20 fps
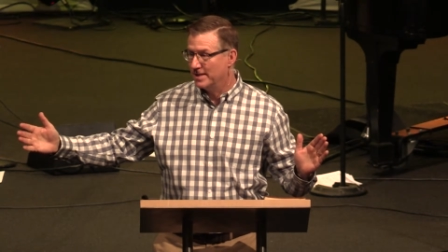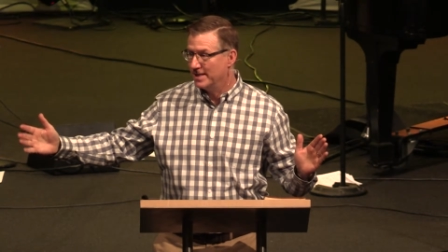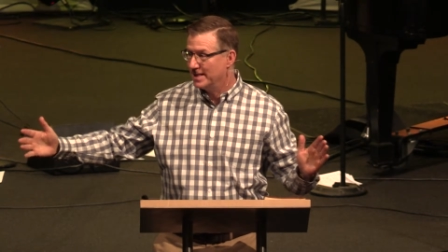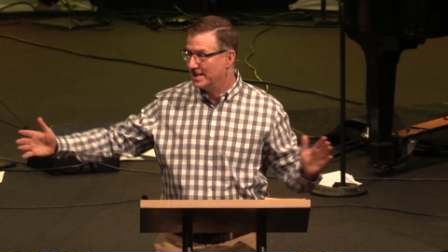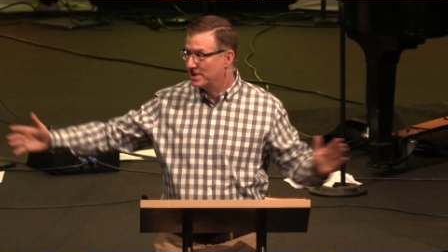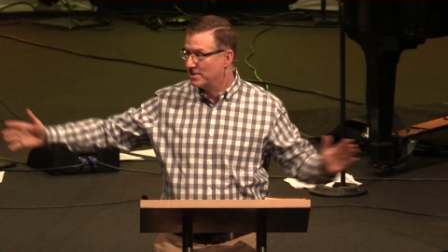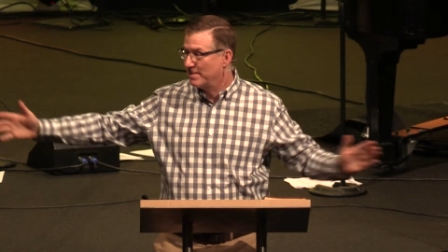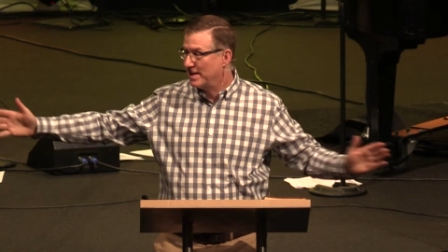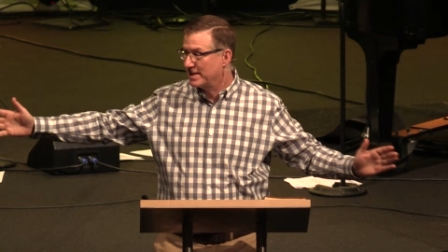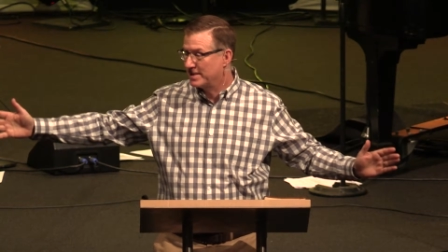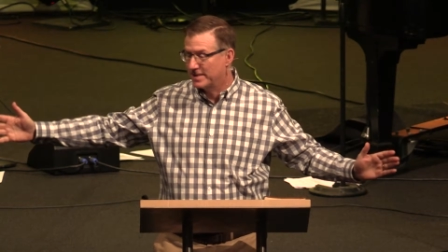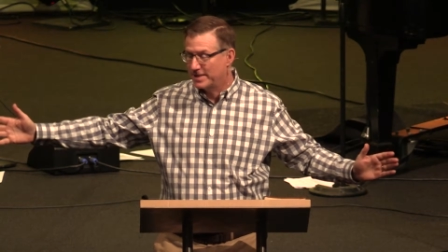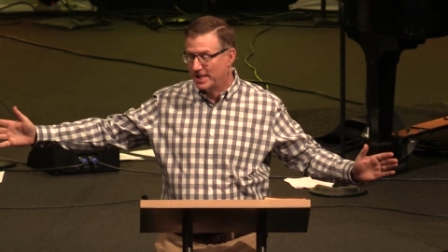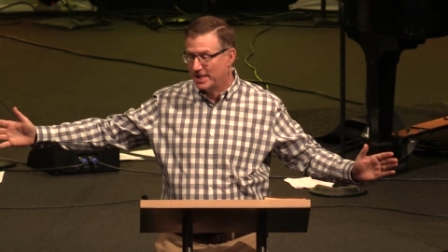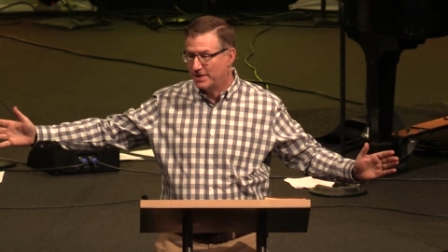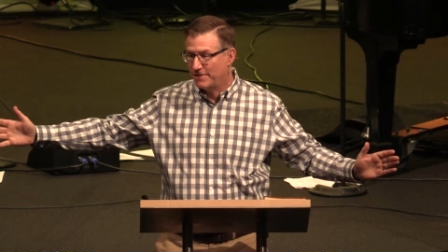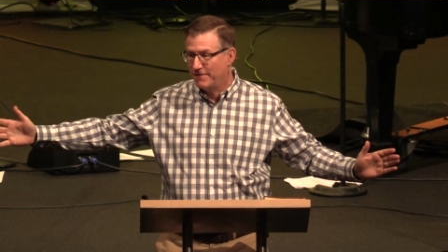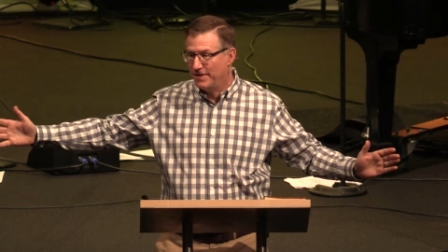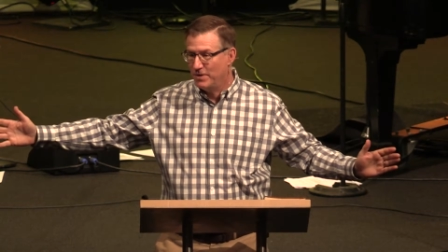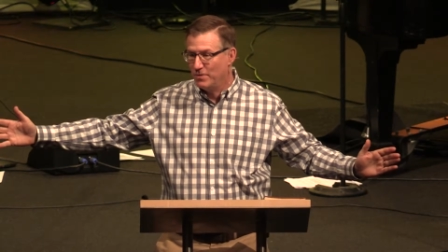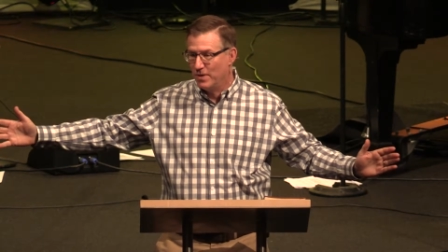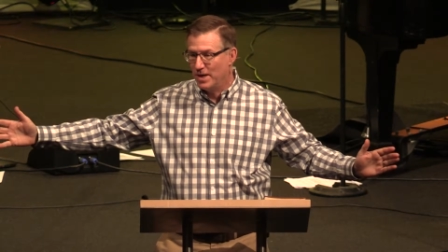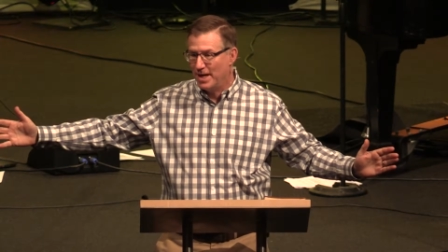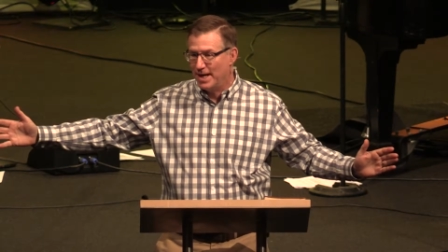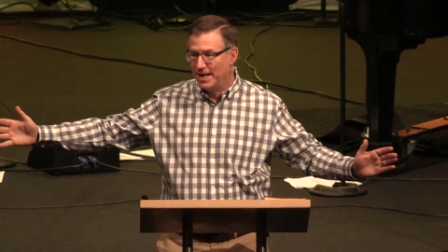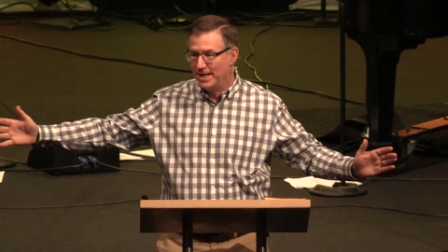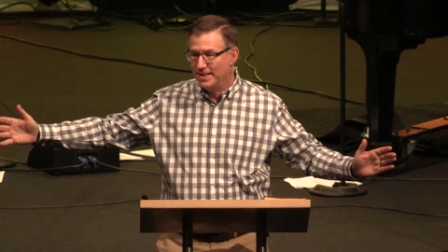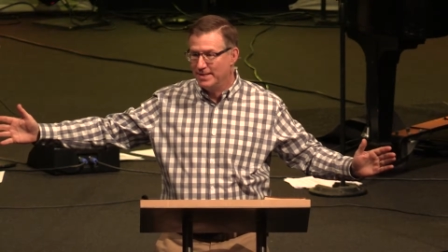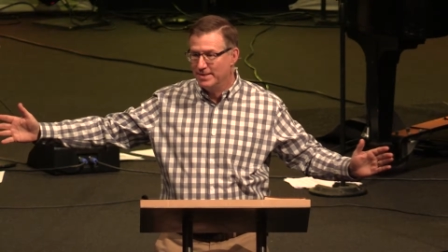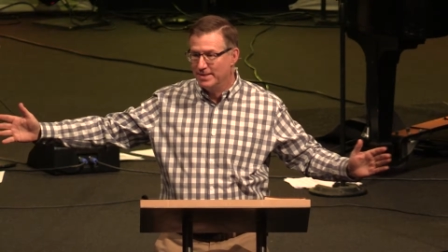It's about six feet
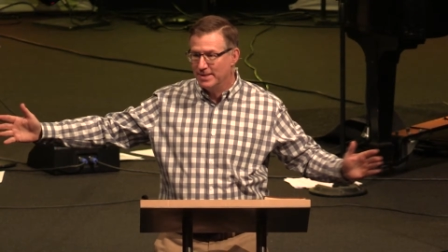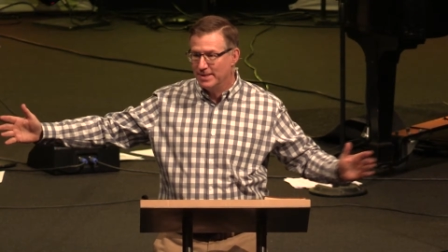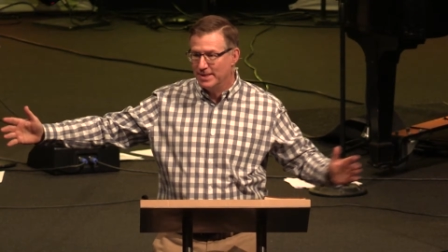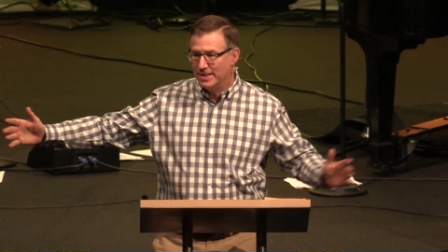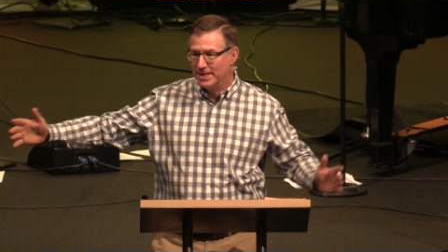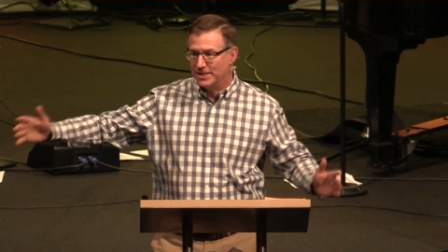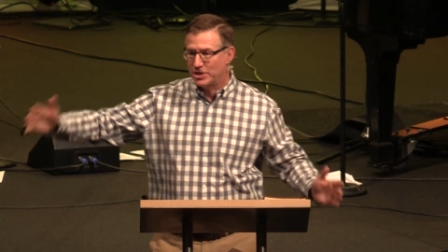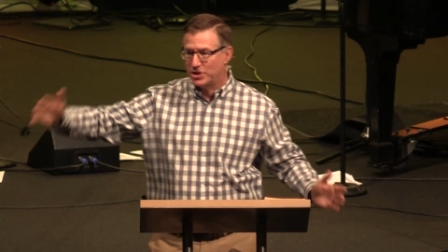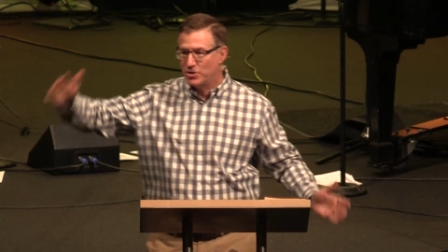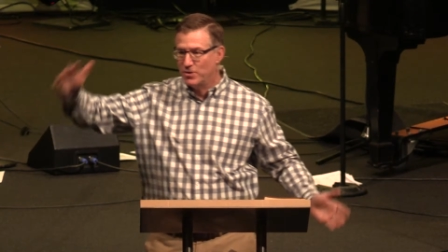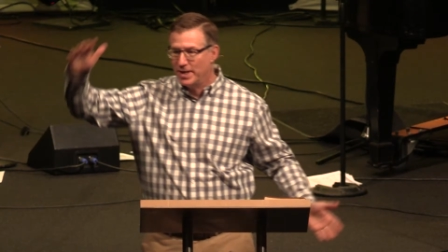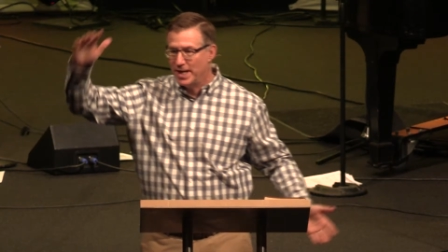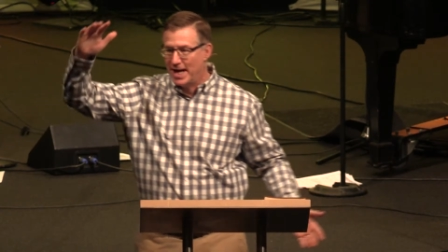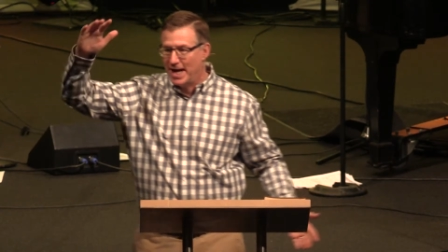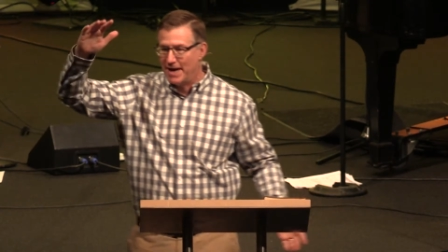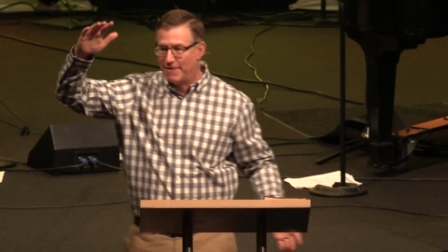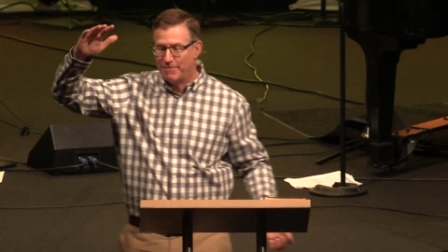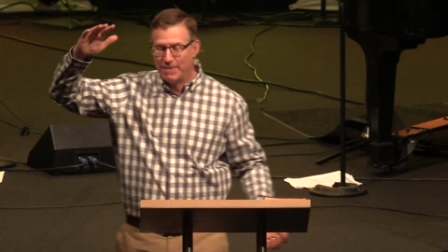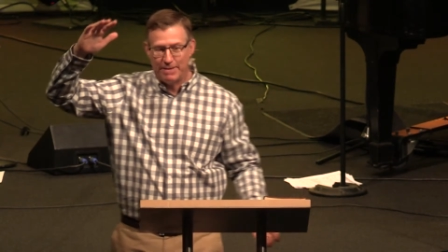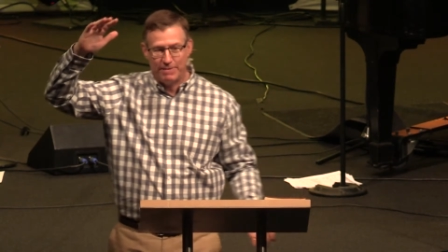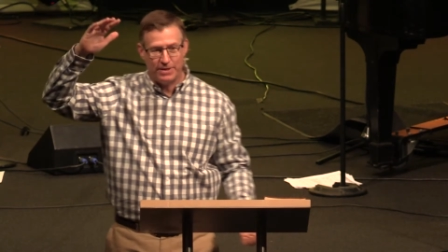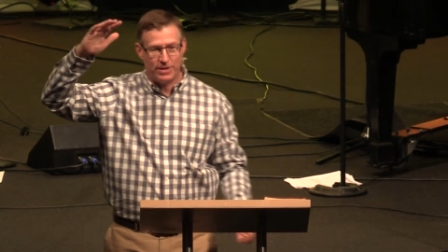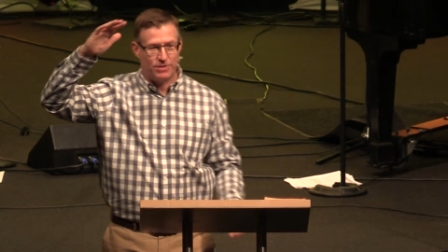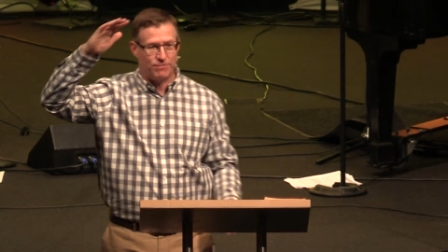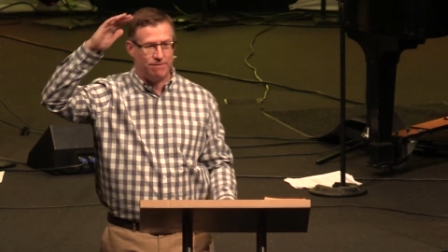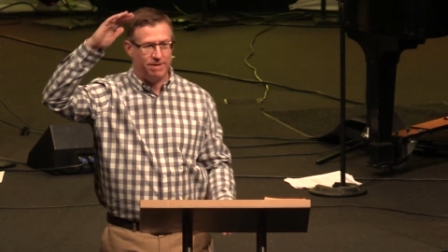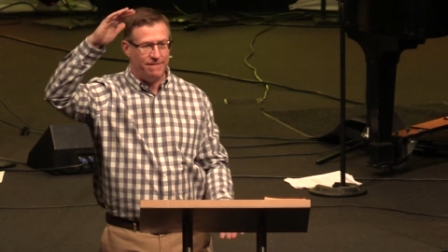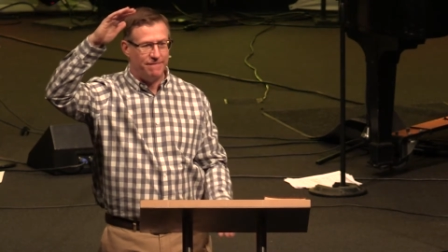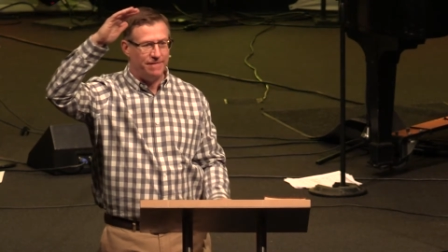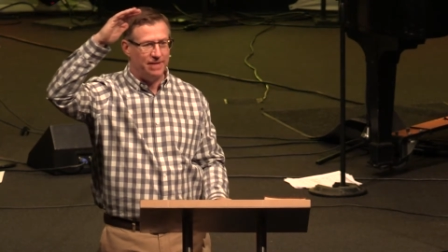wide, it's two and a half, maybe
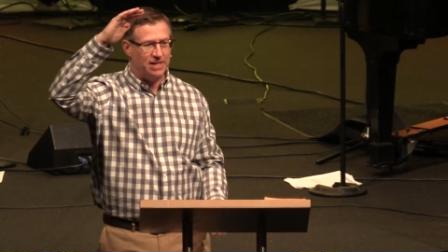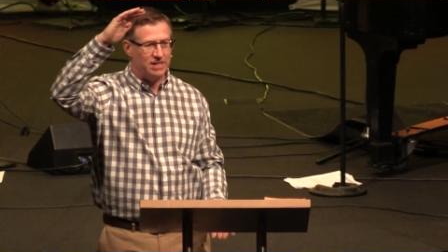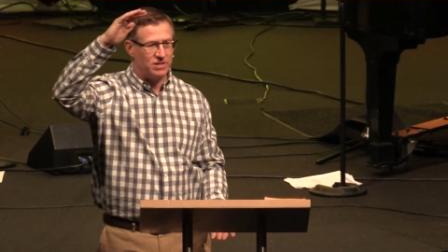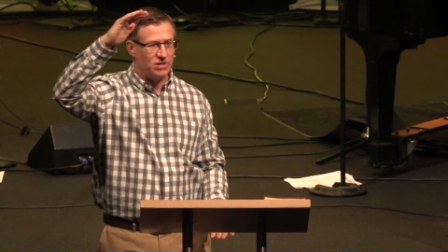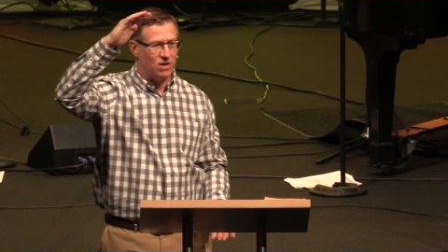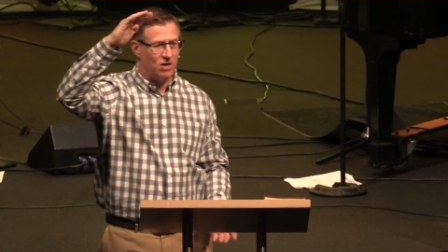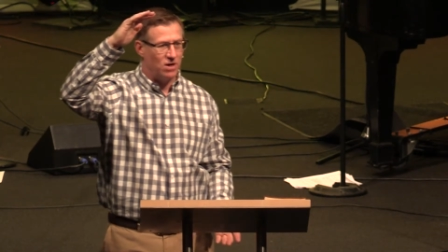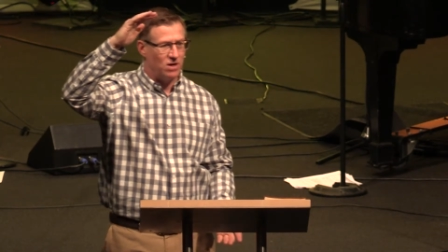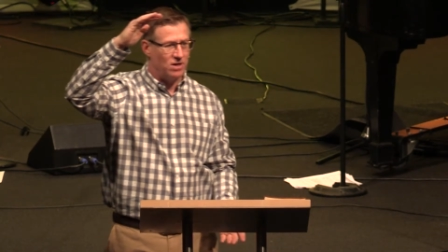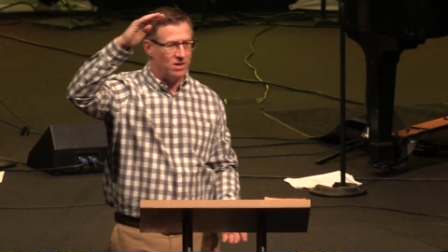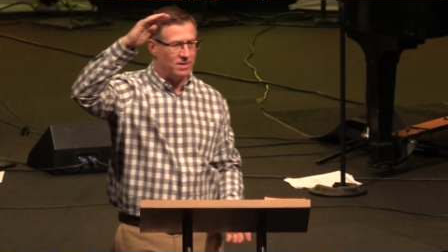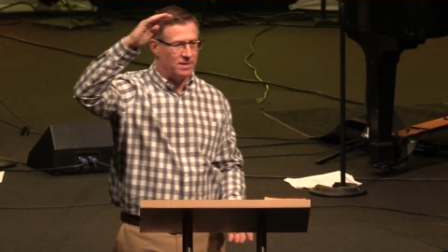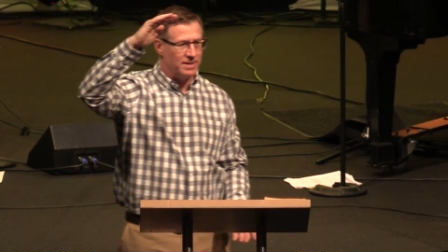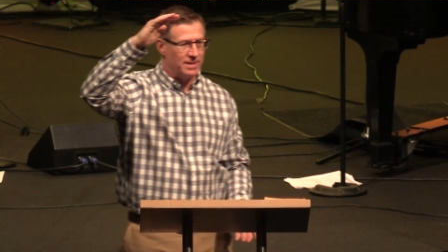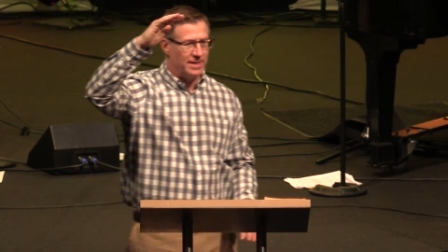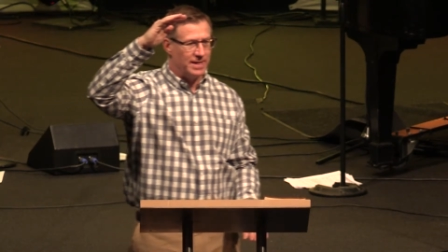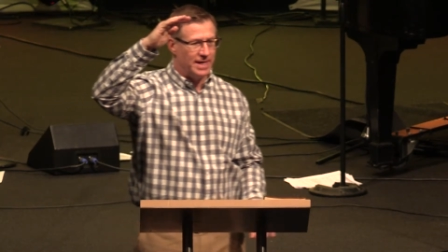three feet tall.